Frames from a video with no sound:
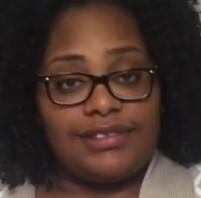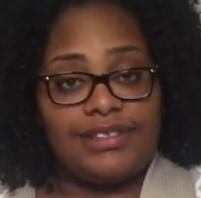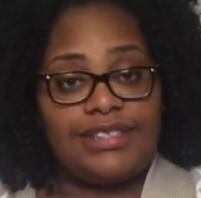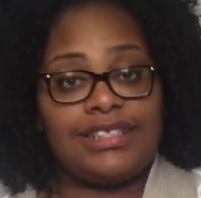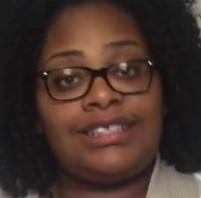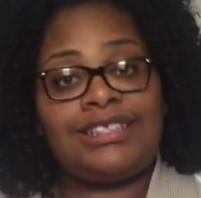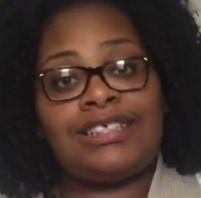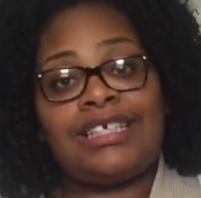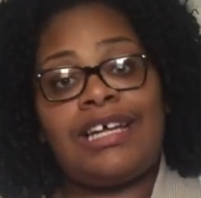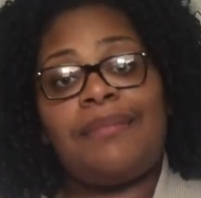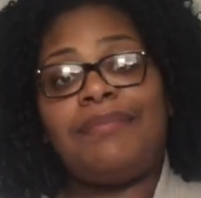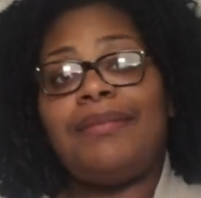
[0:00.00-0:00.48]

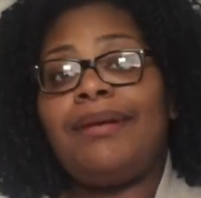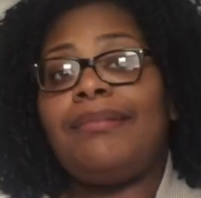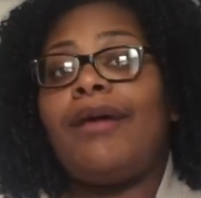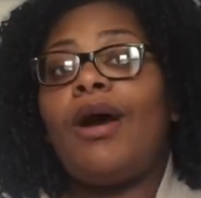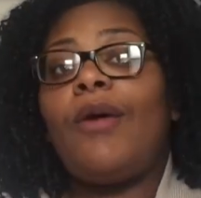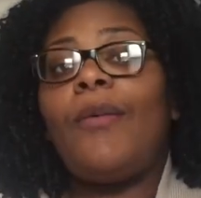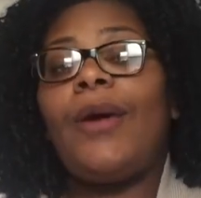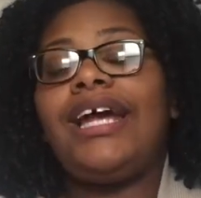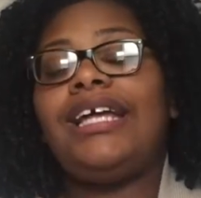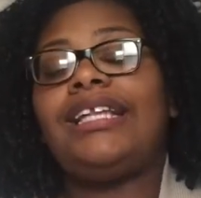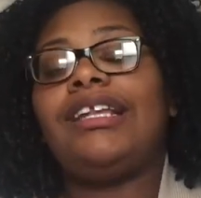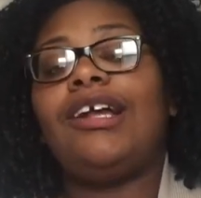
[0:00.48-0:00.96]
this is gonna be
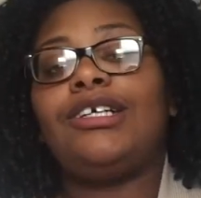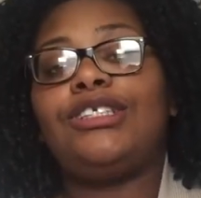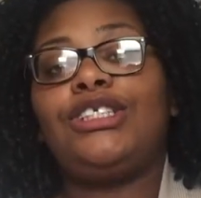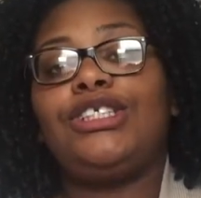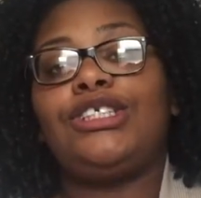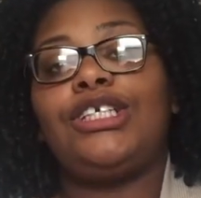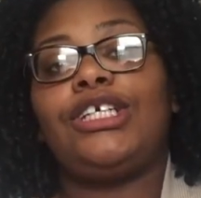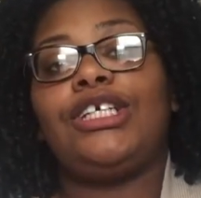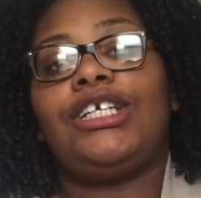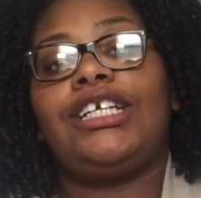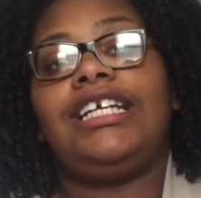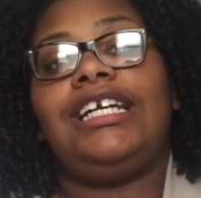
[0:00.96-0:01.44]
my weight loss
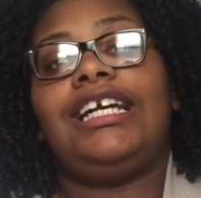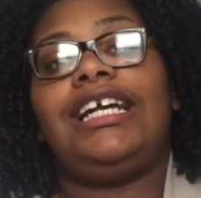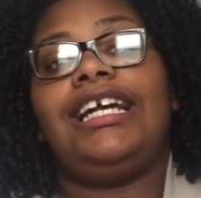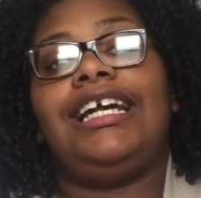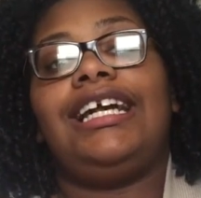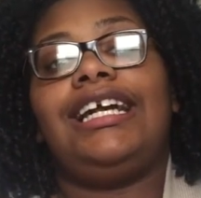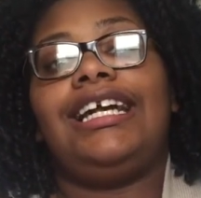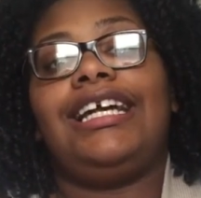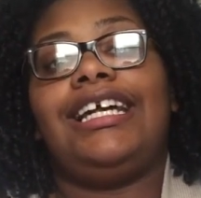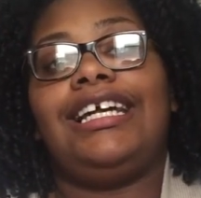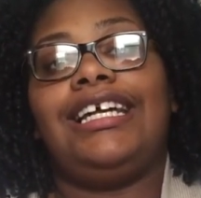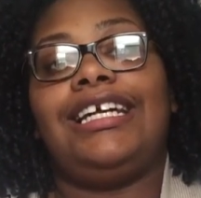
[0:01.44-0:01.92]
journey
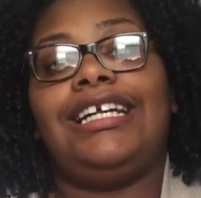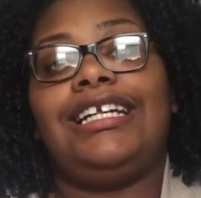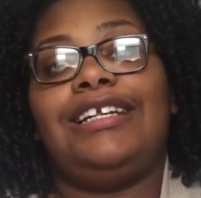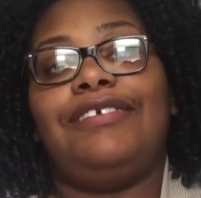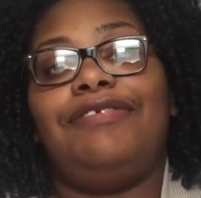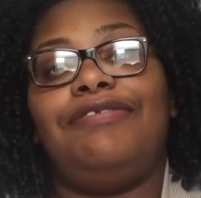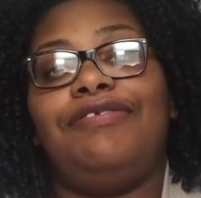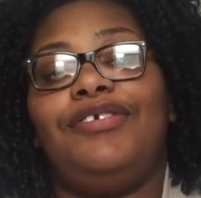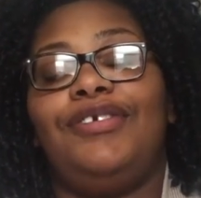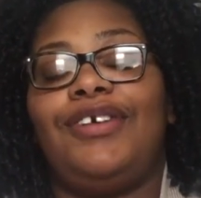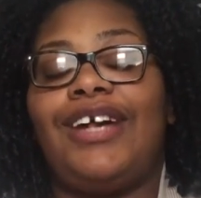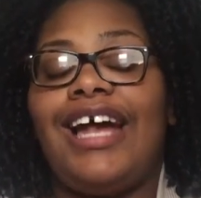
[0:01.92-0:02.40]
and
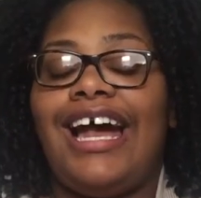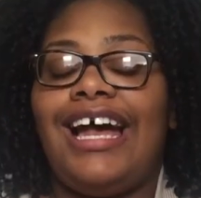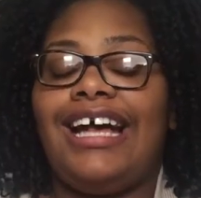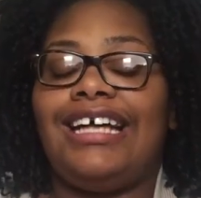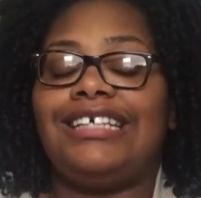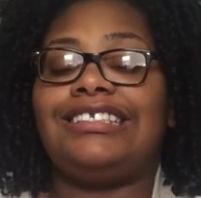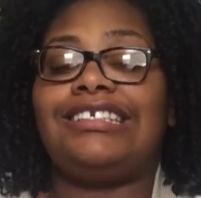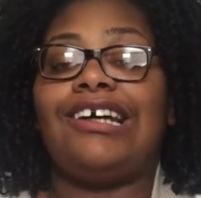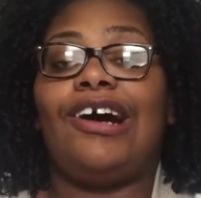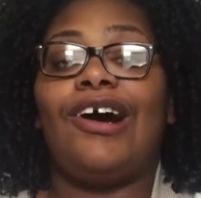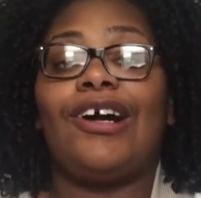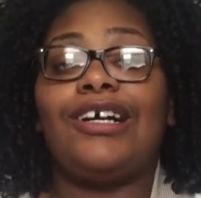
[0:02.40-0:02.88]
if you
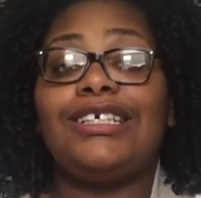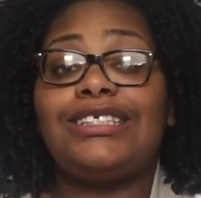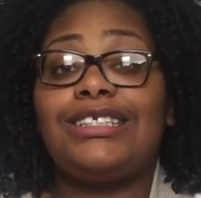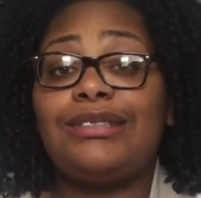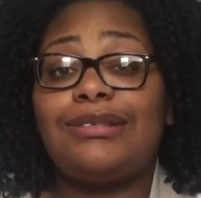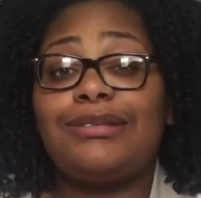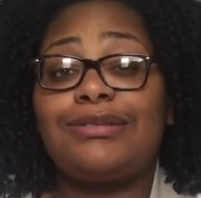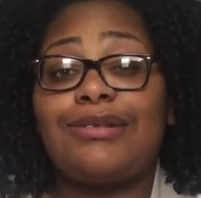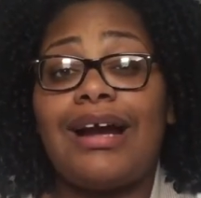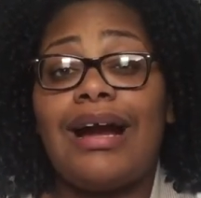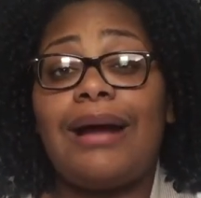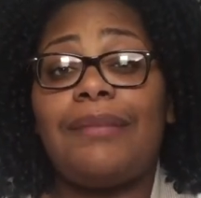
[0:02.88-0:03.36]
guys aren't
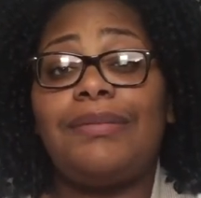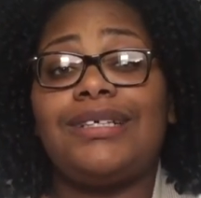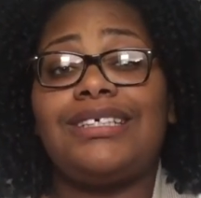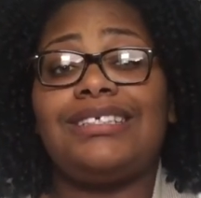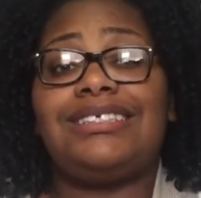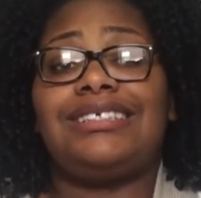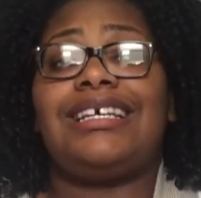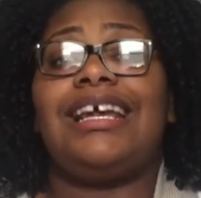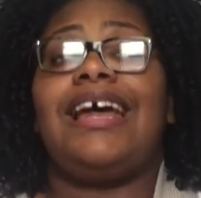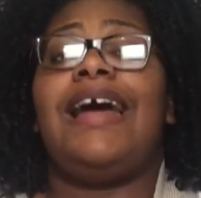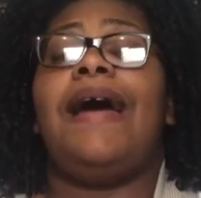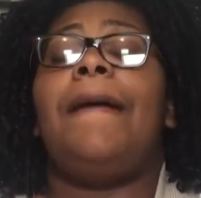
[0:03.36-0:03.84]
subscribers